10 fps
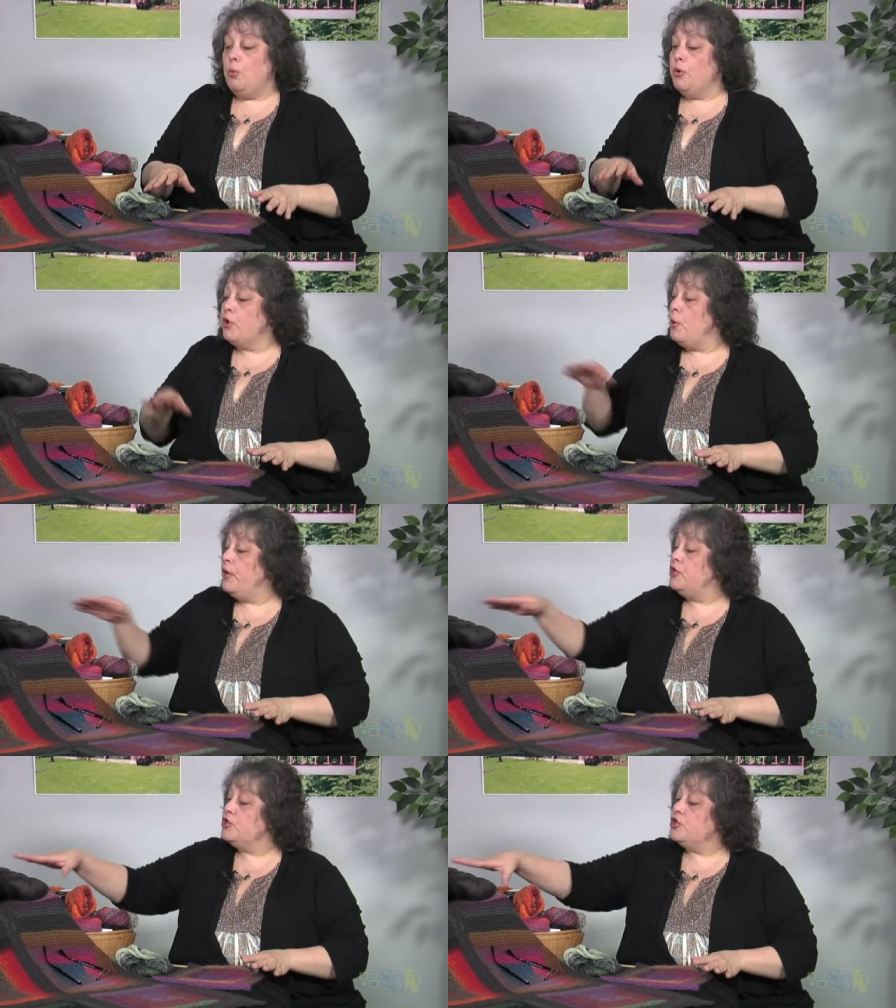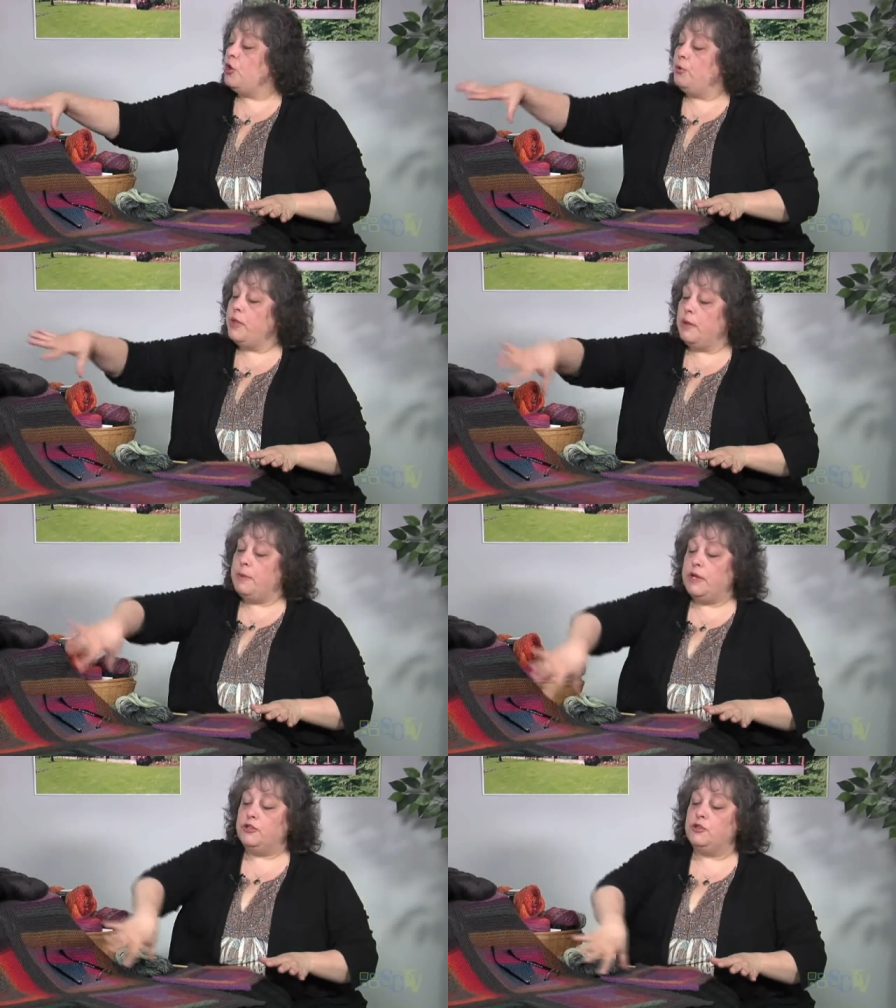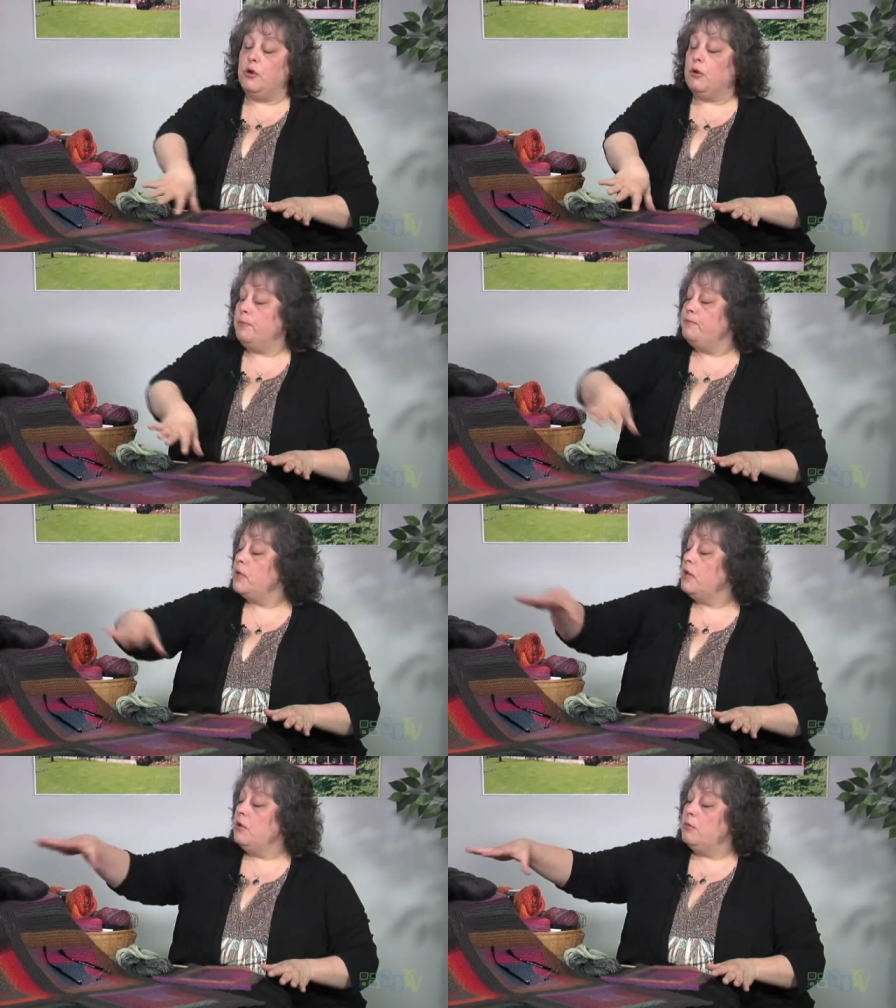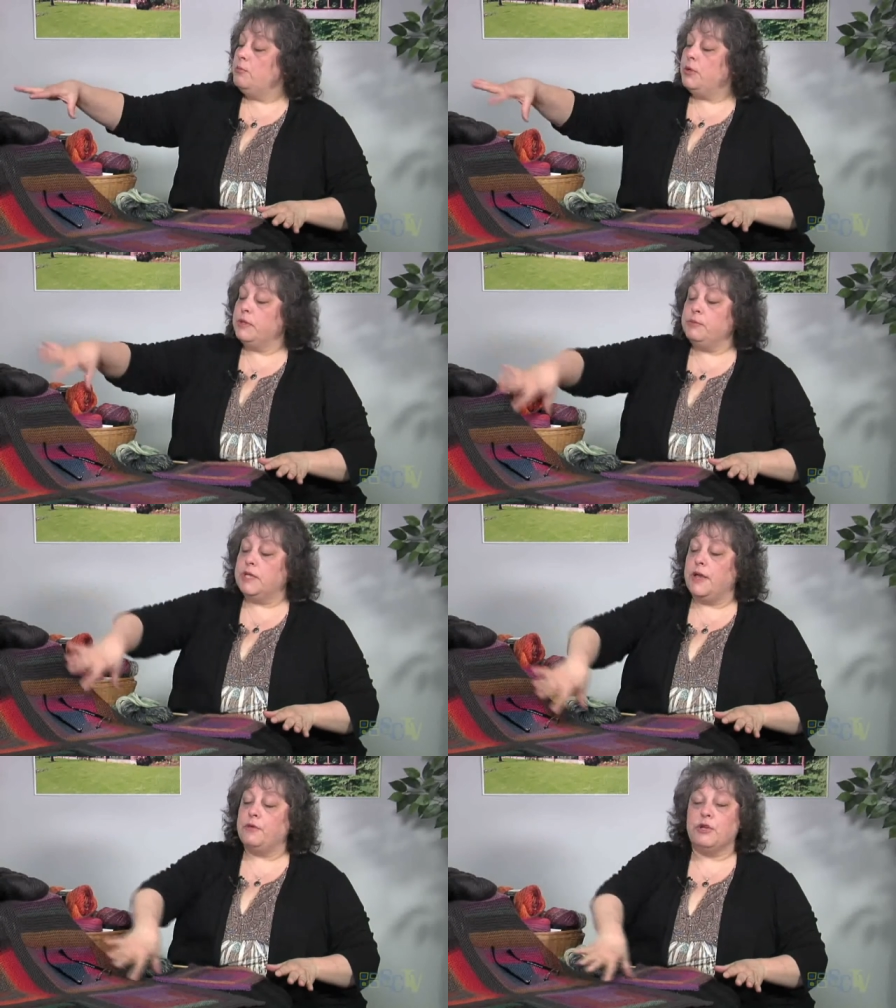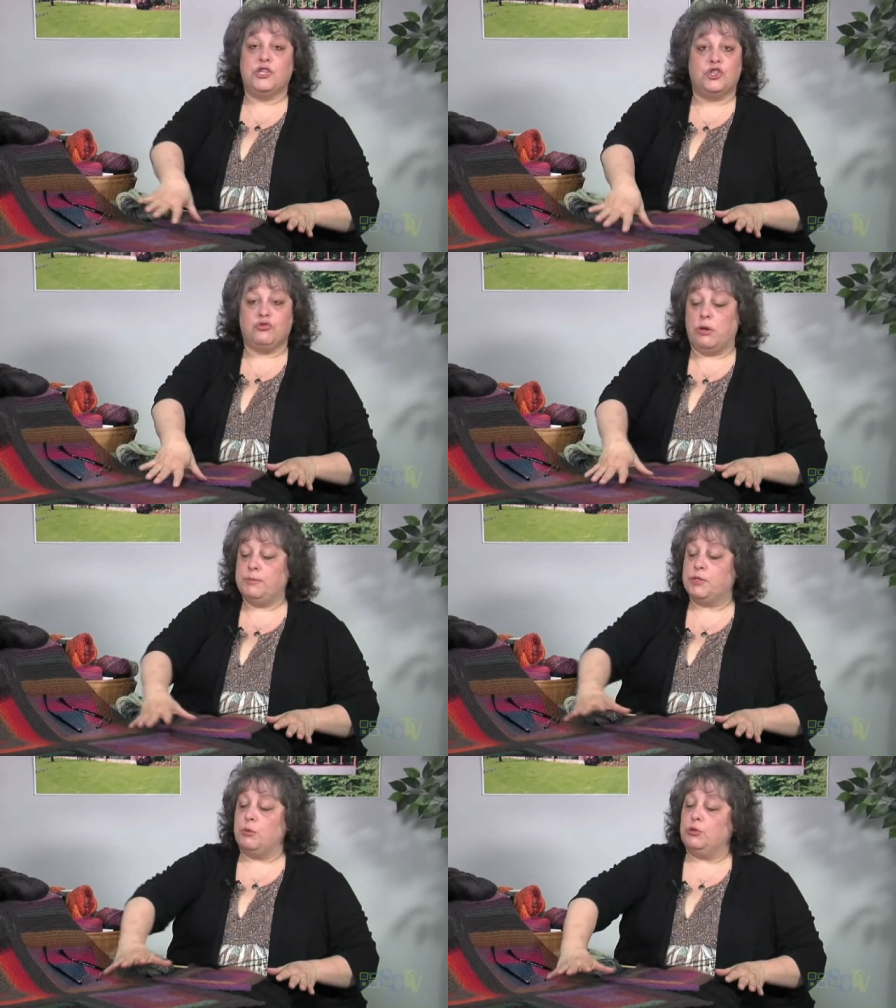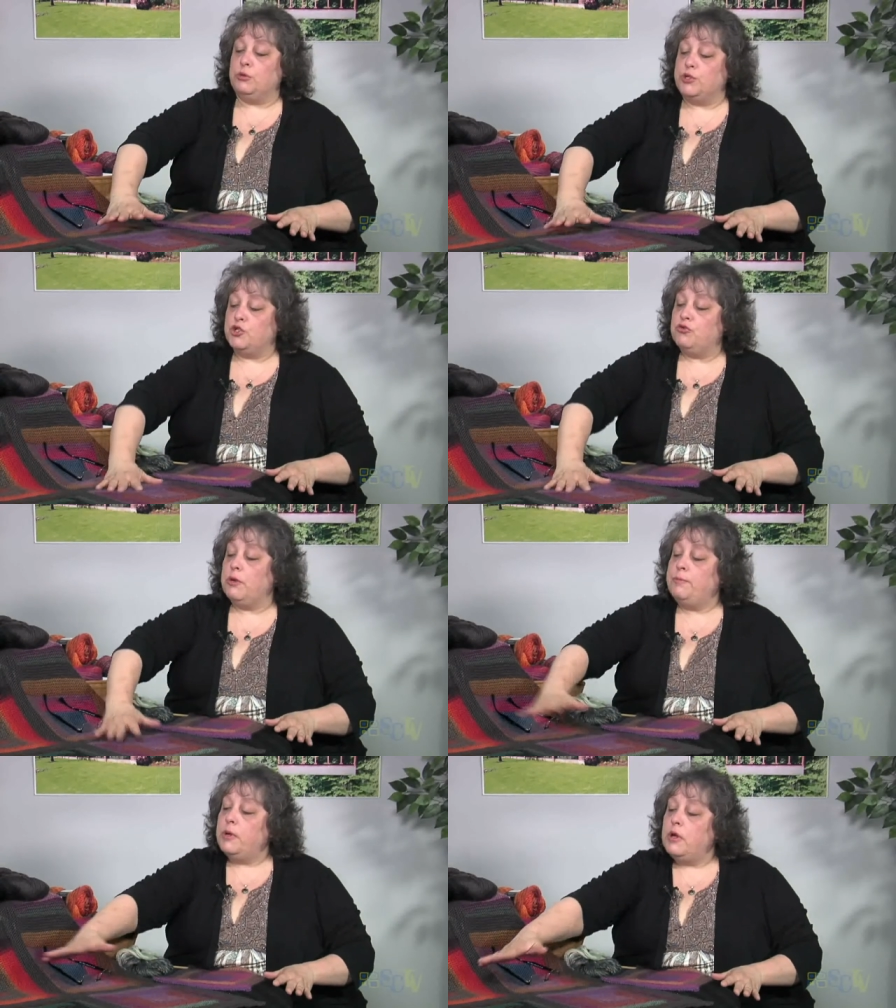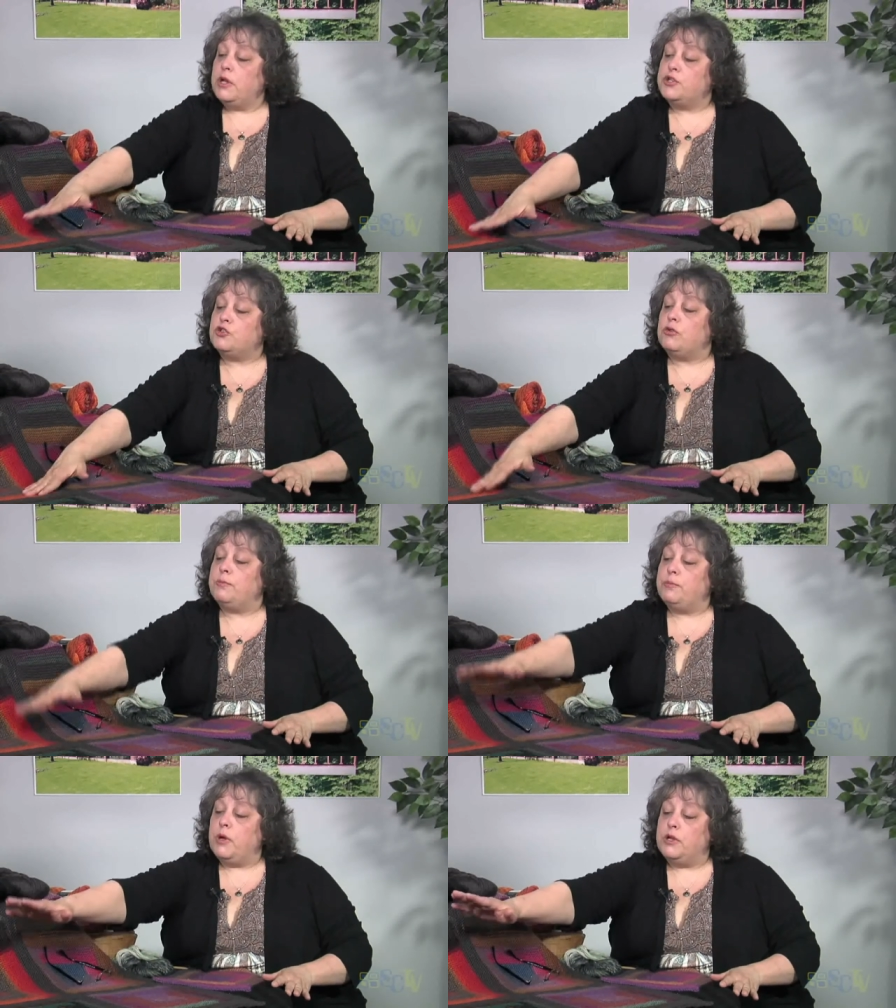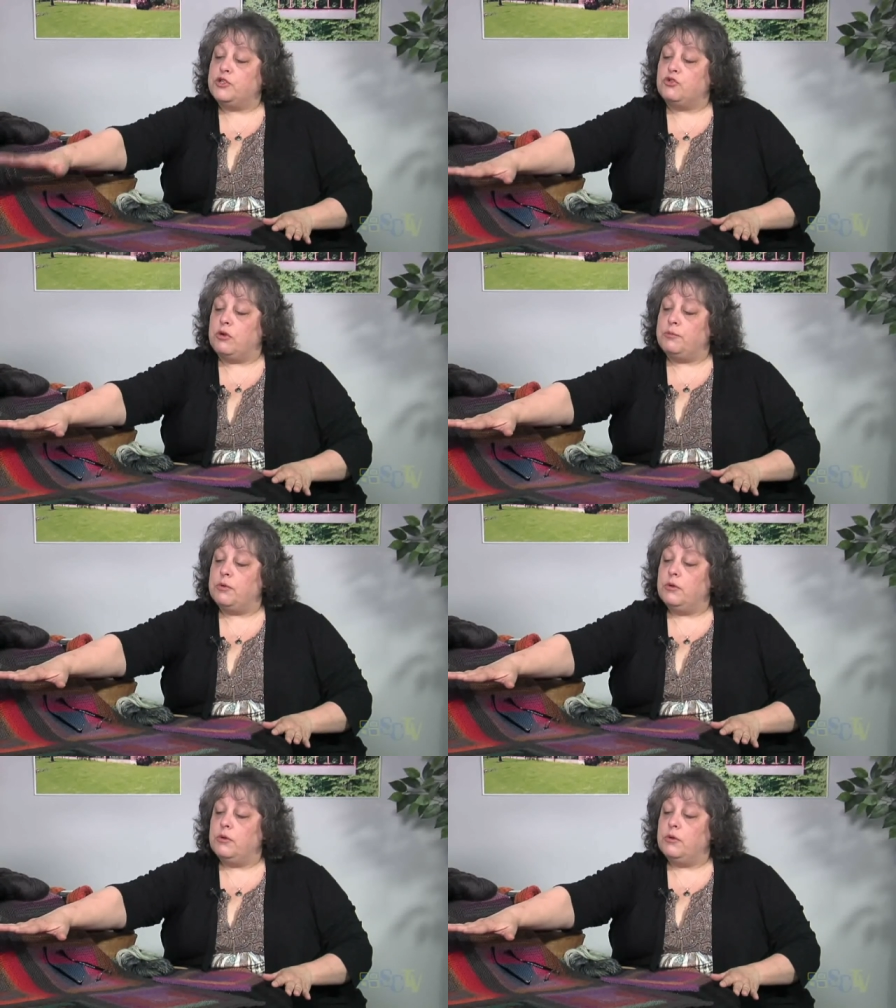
We're going to sew them in or put them together in strips. So we'll do a strip, a strip, a strip.